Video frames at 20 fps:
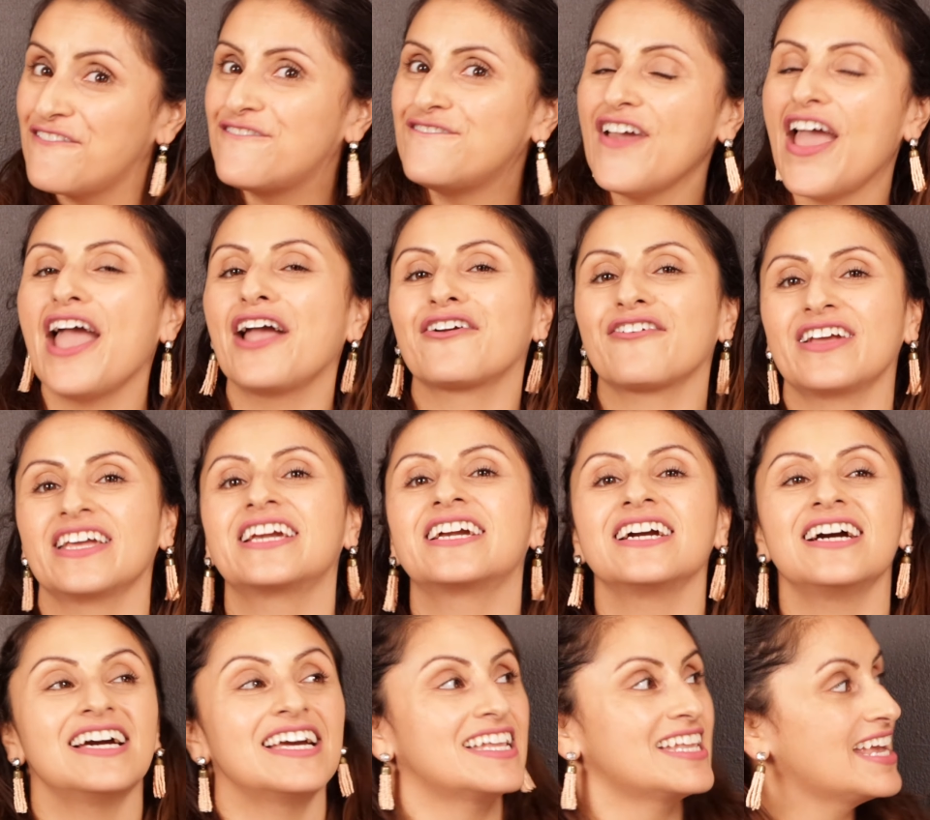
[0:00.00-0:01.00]
Very
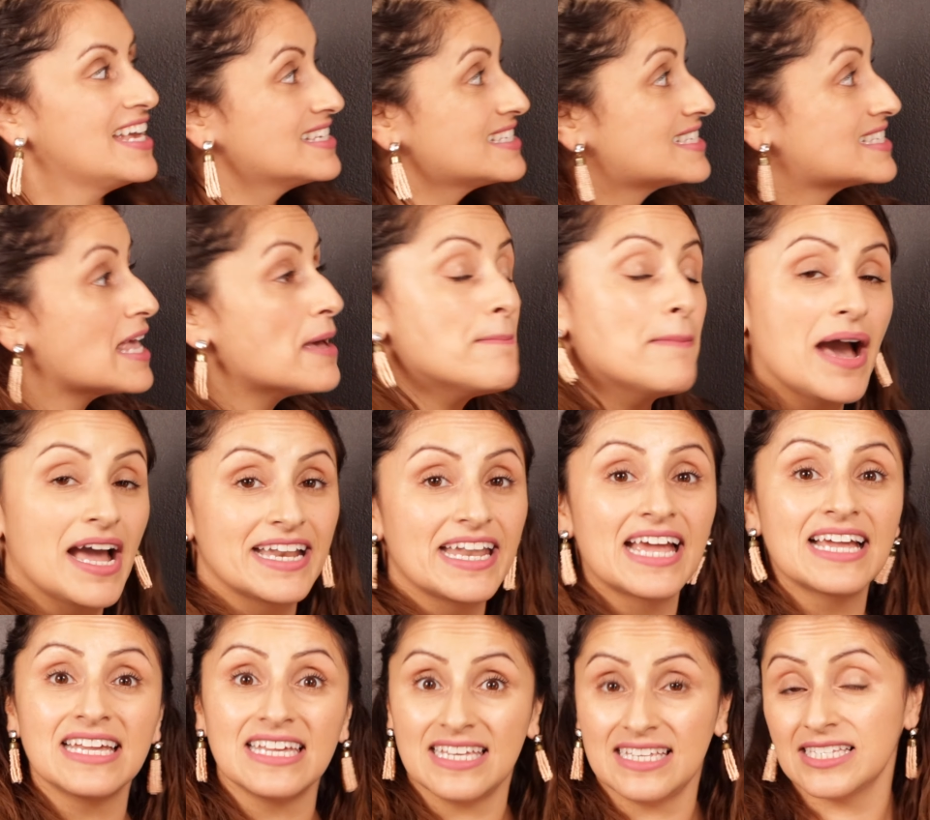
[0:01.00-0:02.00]
good.
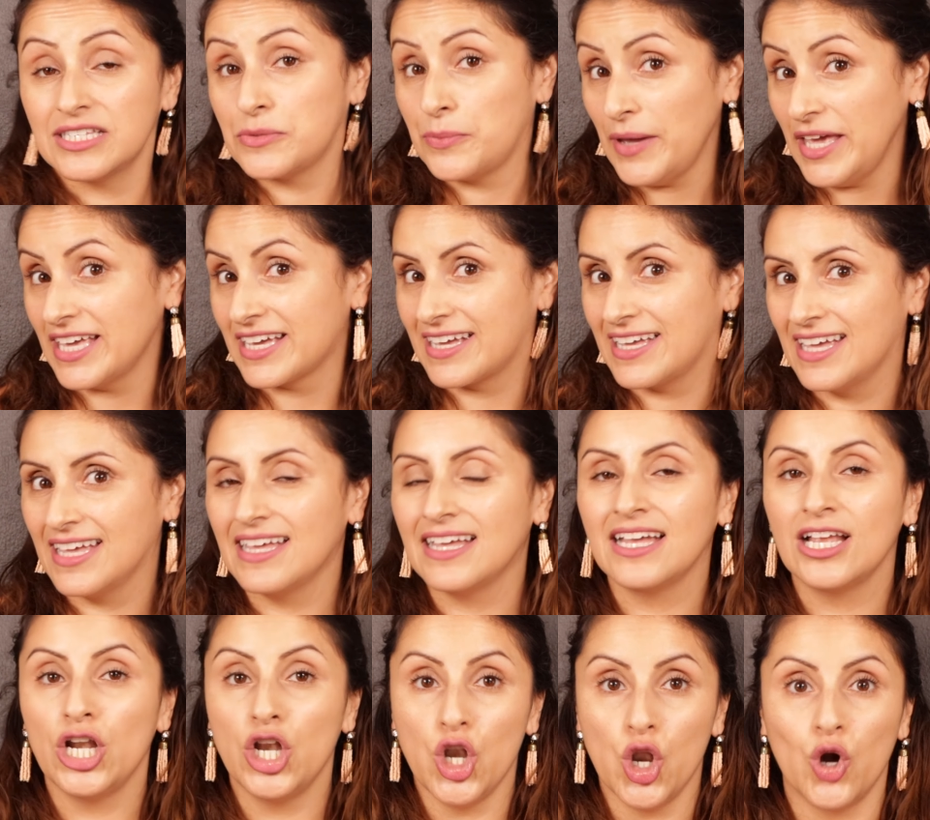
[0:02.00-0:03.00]
Semana is week.
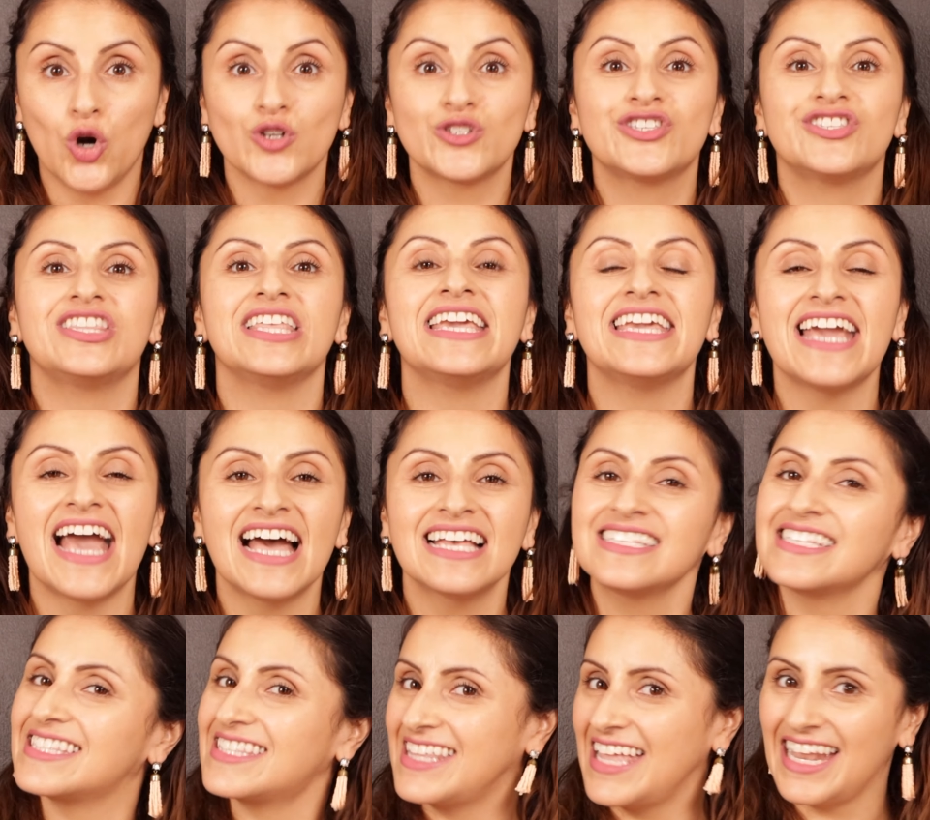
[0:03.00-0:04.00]
Los
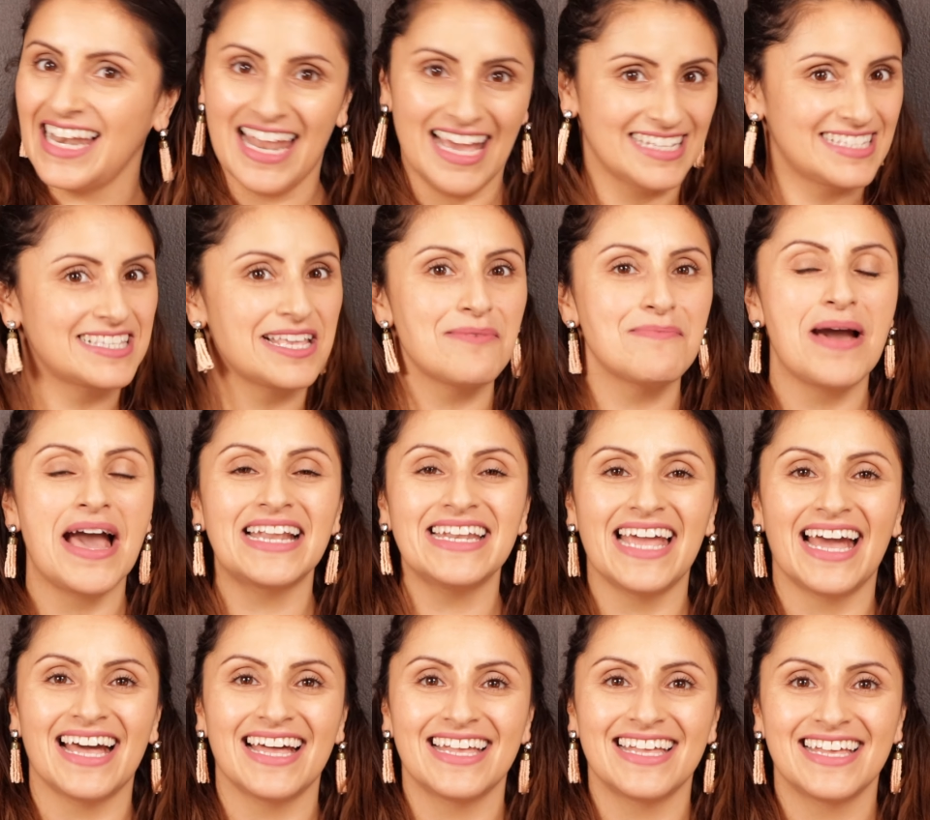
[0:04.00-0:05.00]
días de la
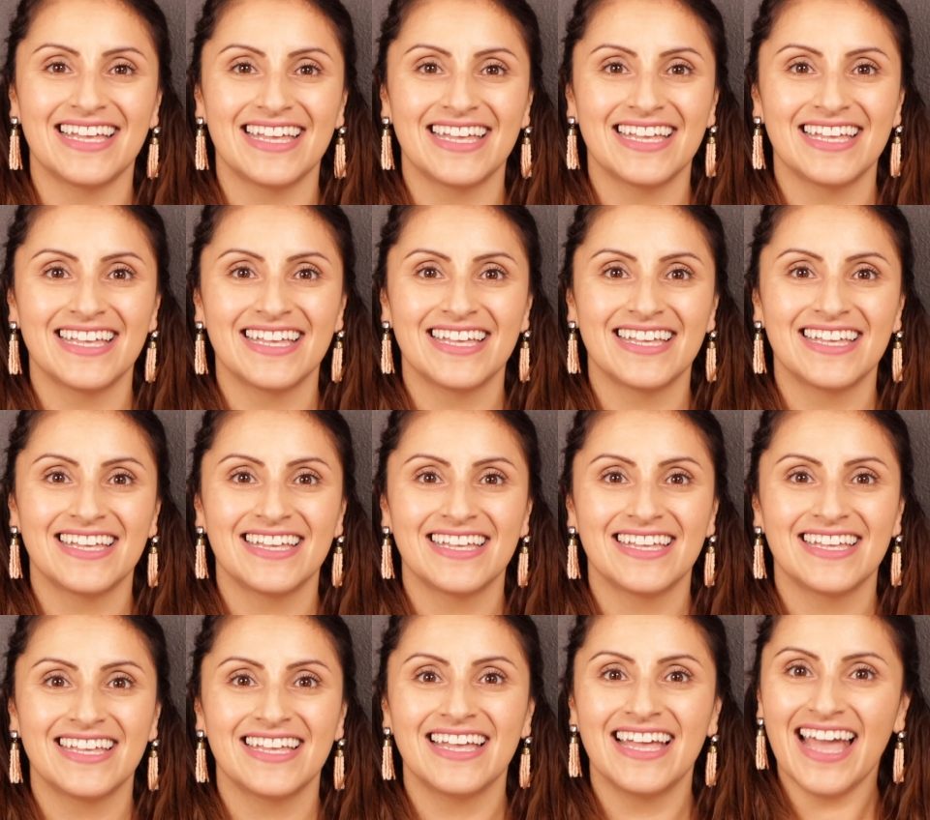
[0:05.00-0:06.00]
semana.
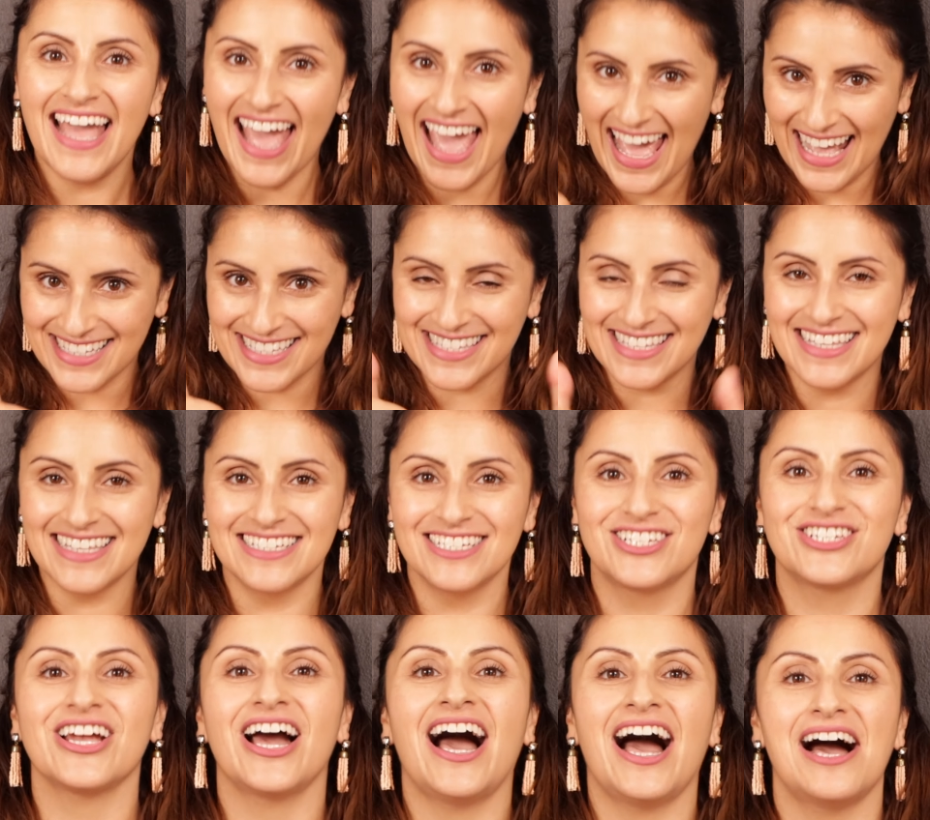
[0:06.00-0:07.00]

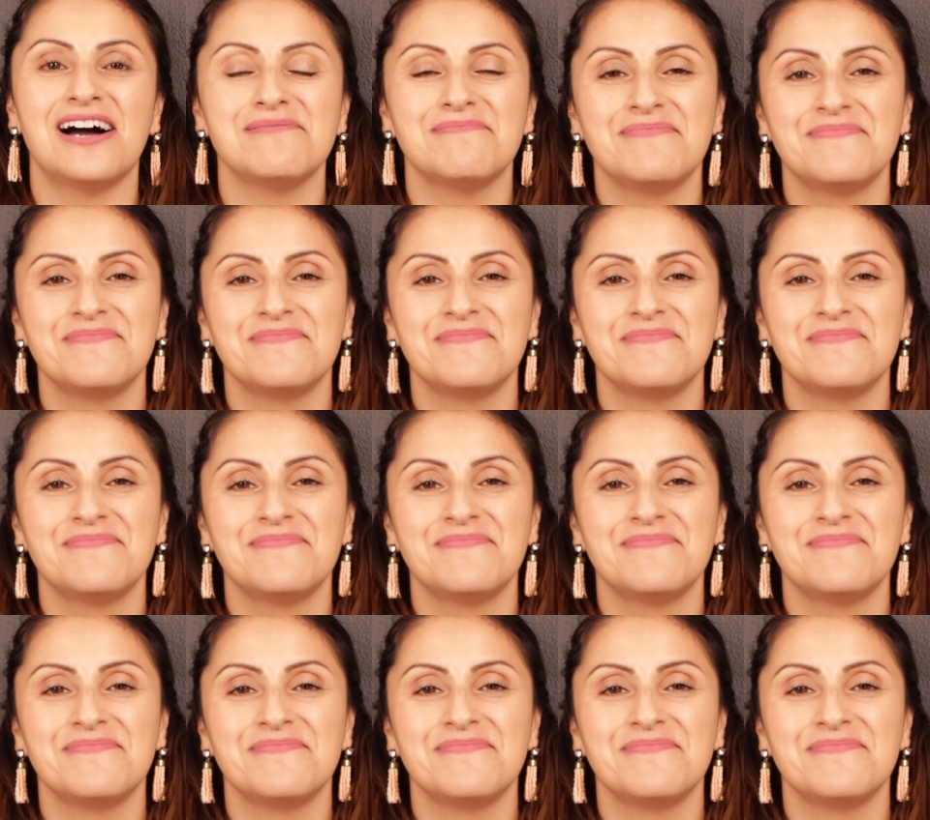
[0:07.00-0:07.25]
Excellent job.